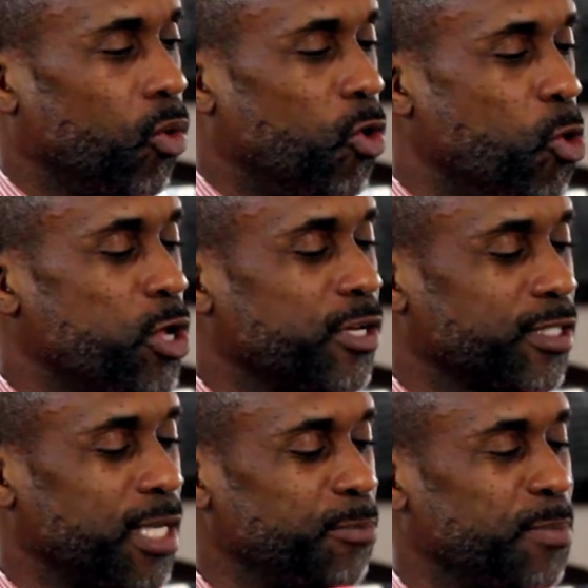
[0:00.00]
who you
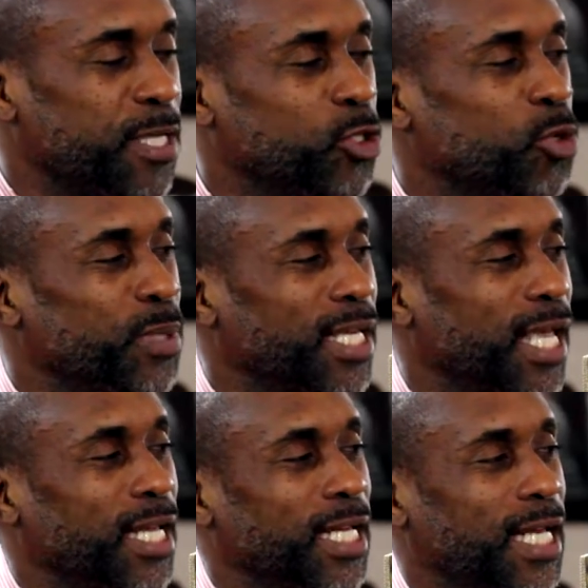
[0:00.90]
seem to be
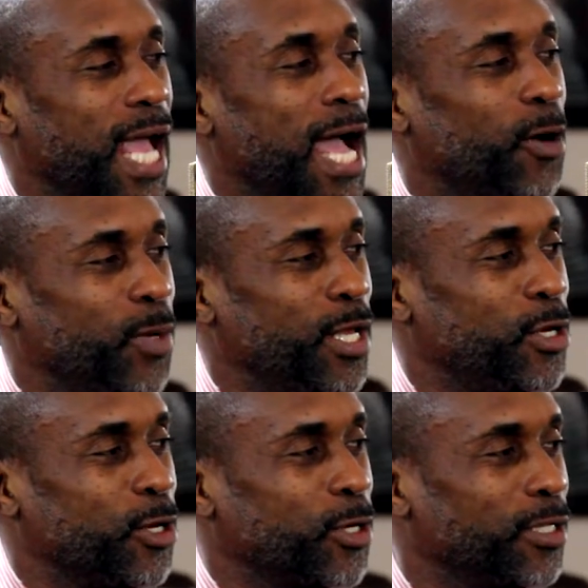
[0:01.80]
duplicating now in
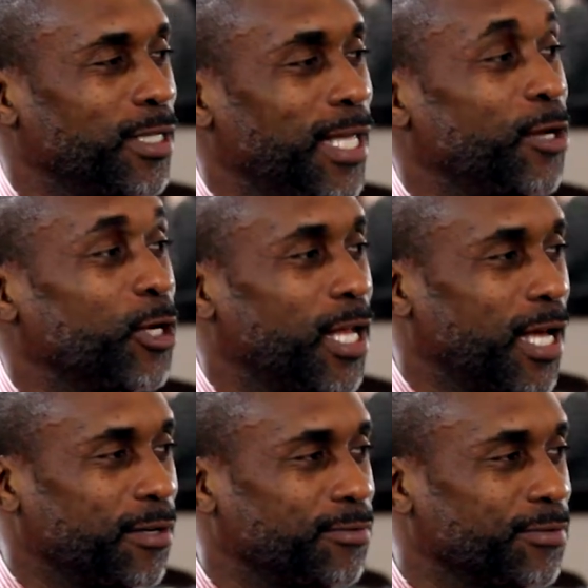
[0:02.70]
your later
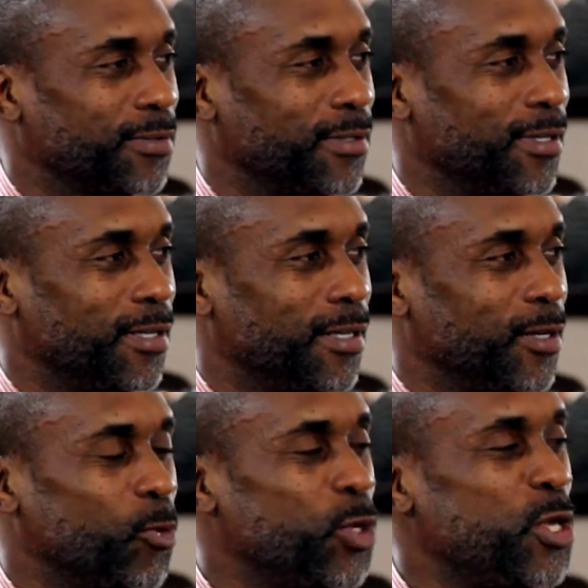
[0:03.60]
life.
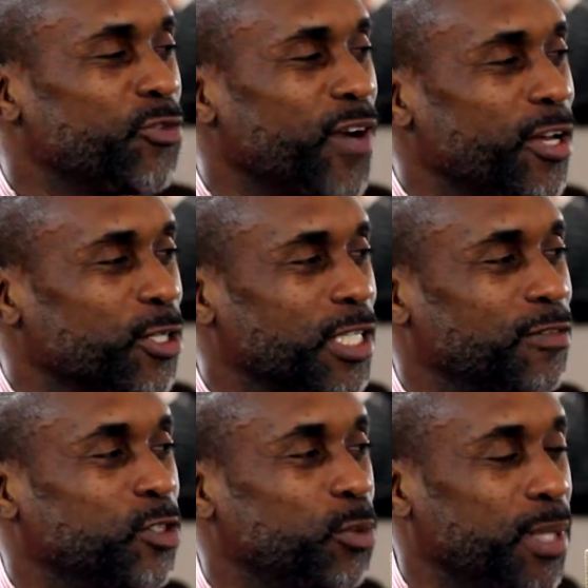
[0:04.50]
Who do you find
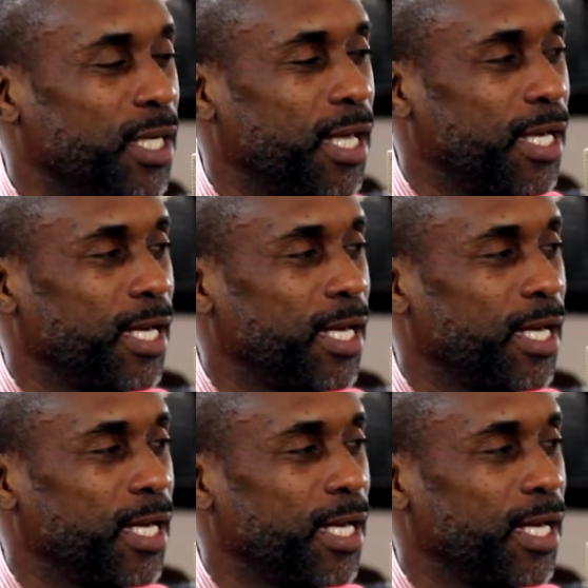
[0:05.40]
yourself duplicating